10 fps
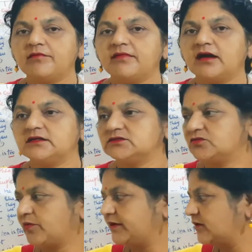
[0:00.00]

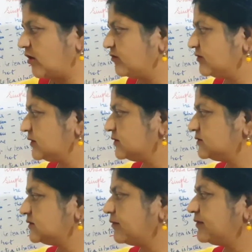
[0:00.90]
instead of
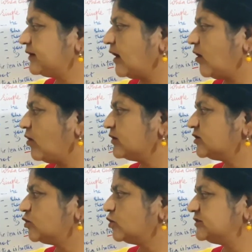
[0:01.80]
can't
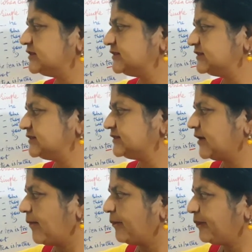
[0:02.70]
and couldn't.
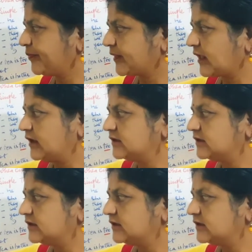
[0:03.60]
Now let